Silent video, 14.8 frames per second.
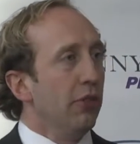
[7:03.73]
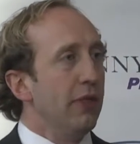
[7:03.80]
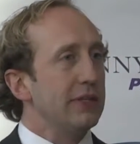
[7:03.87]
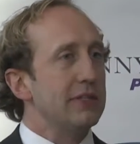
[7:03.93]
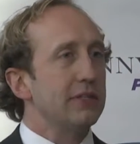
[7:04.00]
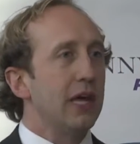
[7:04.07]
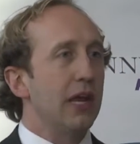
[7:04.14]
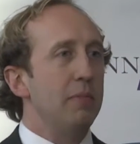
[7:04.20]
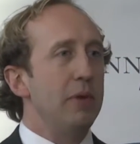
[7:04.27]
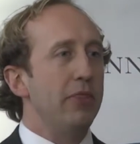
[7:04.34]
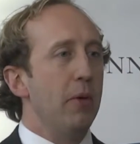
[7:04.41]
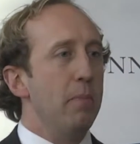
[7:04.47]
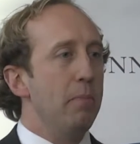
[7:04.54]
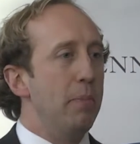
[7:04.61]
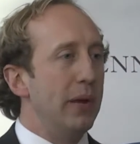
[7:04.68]
This is going to be
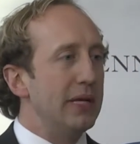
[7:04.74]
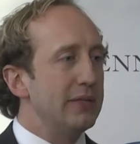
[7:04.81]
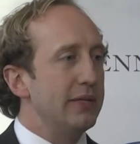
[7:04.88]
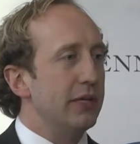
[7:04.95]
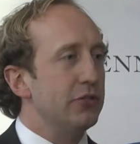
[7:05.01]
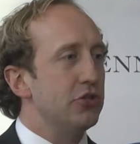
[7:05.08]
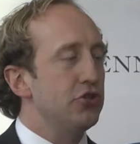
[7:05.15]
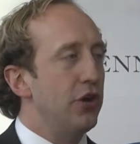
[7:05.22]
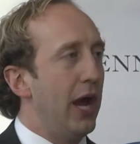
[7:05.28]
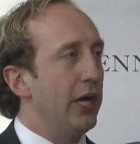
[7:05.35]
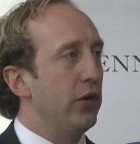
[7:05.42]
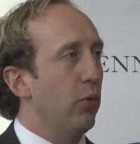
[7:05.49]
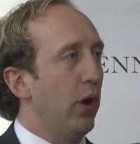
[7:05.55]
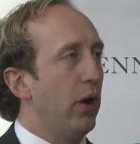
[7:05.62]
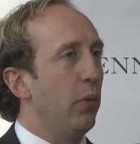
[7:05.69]
the busiest
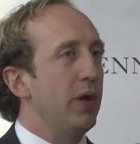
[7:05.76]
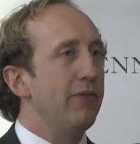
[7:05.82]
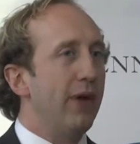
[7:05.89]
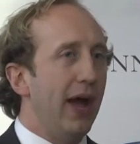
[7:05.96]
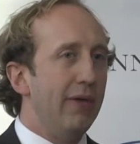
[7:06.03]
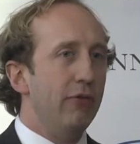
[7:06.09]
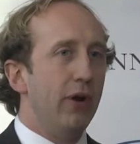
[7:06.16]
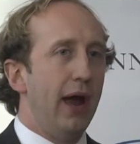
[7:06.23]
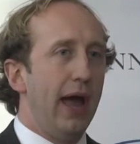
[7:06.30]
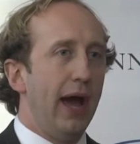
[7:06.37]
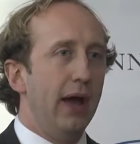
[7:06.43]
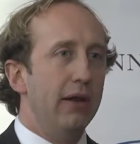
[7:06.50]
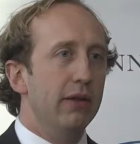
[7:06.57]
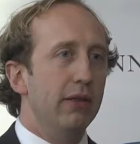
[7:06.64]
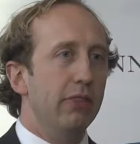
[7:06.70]
January we've ever
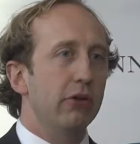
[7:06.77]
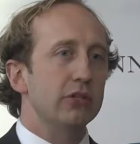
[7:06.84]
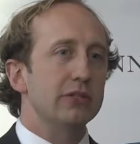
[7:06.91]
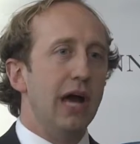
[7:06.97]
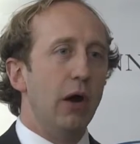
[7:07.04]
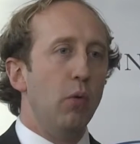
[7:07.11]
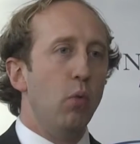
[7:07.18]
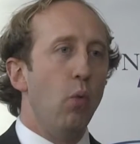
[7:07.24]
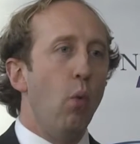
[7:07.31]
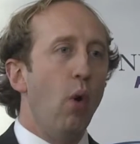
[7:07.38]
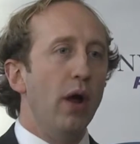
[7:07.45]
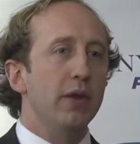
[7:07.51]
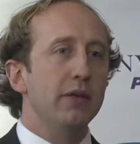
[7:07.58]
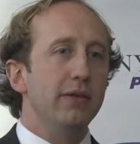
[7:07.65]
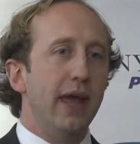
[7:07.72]
had. There's not
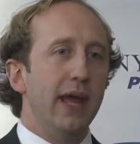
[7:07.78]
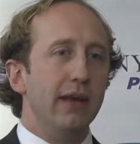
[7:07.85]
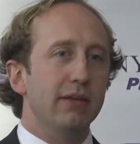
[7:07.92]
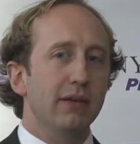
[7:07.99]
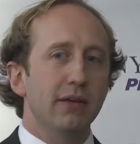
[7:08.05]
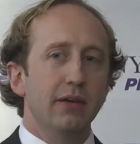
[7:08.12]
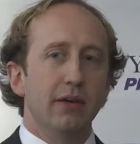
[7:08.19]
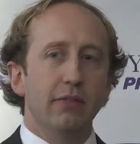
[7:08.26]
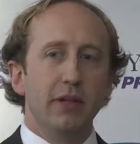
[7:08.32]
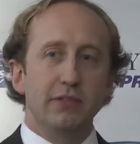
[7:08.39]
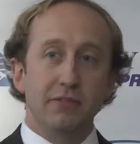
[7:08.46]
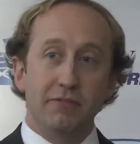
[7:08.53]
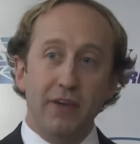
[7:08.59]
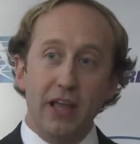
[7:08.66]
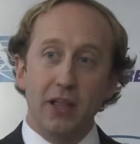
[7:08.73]
one date
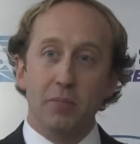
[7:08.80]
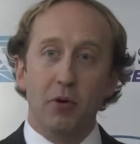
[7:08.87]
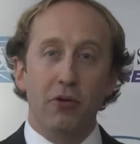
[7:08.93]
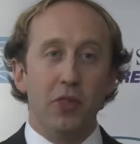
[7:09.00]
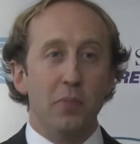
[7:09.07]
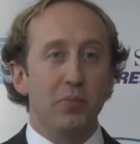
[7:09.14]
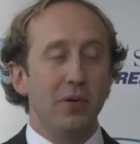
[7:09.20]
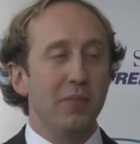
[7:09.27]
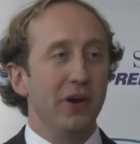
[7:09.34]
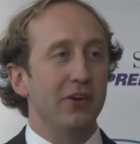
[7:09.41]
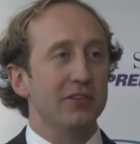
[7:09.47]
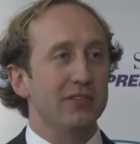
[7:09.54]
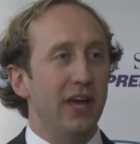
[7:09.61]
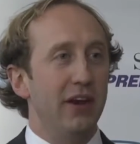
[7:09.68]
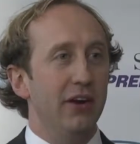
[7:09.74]
that's available in the
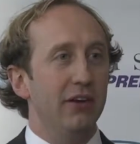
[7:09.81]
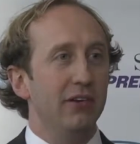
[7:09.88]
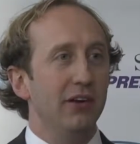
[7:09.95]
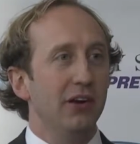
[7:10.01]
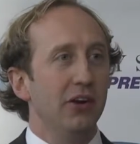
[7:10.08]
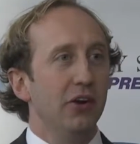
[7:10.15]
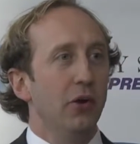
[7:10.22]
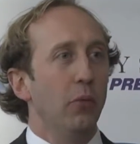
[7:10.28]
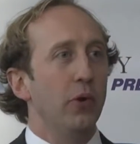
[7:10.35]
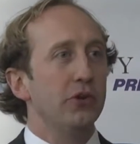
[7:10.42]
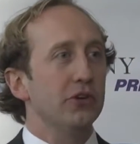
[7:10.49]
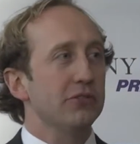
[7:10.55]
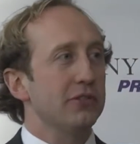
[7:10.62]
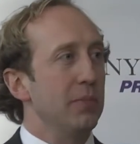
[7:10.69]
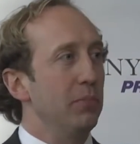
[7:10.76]
Premier Center. We
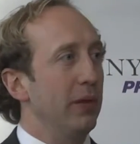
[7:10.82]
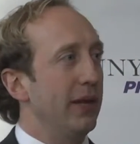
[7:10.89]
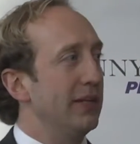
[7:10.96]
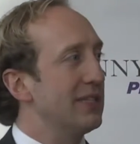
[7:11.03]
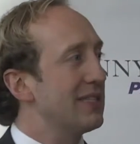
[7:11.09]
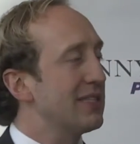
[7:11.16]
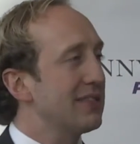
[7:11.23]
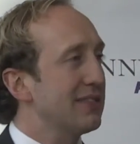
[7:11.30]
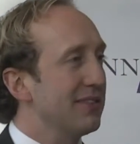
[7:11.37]
just completed...